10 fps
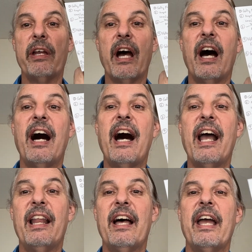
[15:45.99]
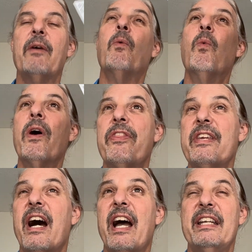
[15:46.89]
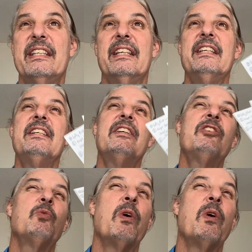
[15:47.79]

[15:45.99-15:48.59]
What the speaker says: and highlight what the idea is,